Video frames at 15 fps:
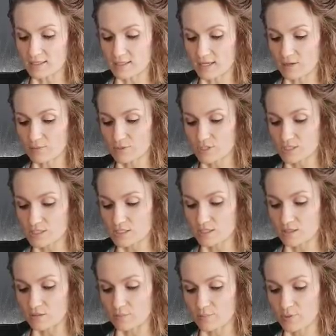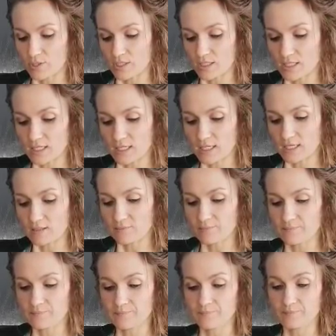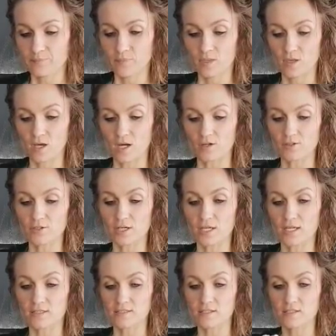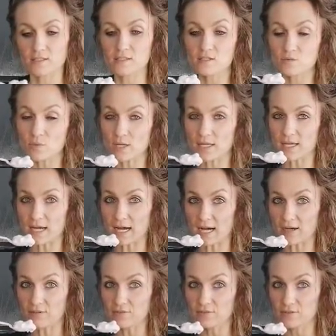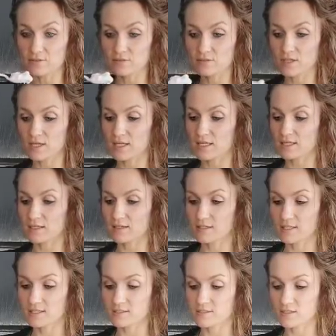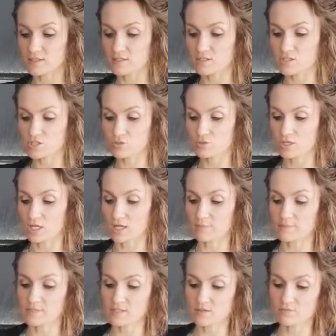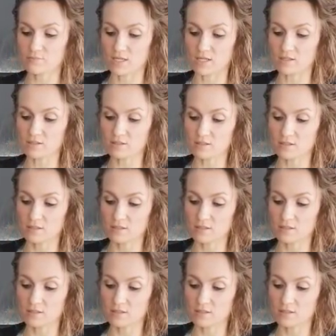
now we're just gonna put in our grains, and this is what I have, and it does 2 cups of milk.